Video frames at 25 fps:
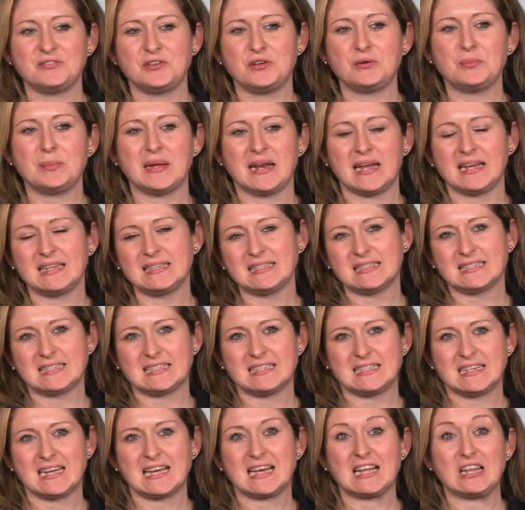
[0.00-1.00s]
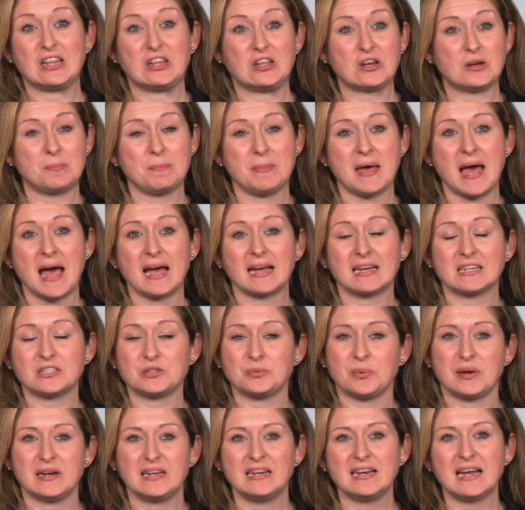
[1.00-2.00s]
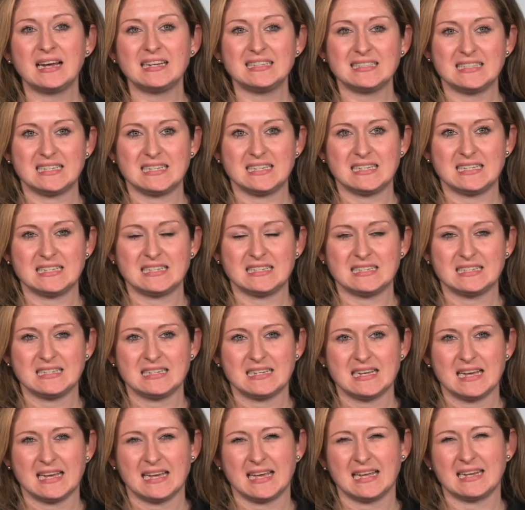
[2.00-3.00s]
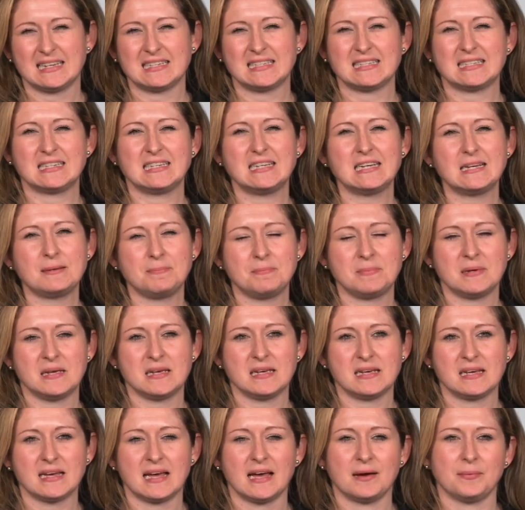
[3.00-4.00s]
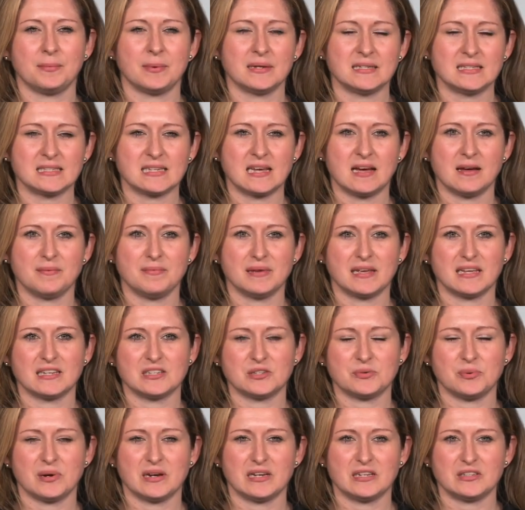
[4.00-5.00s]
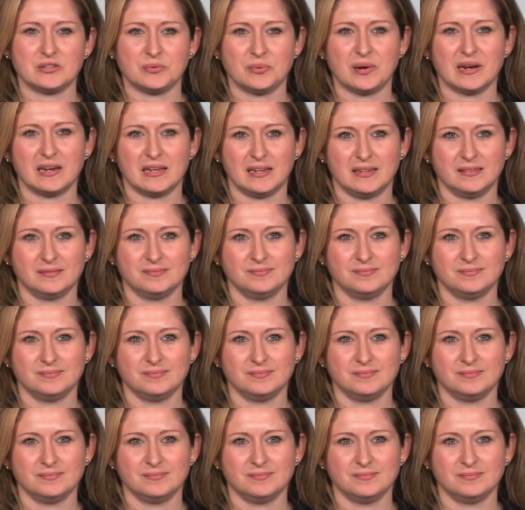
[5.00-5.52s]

few minutes to take a look back at 2019 and get a sneak peek at what's coming in 2020.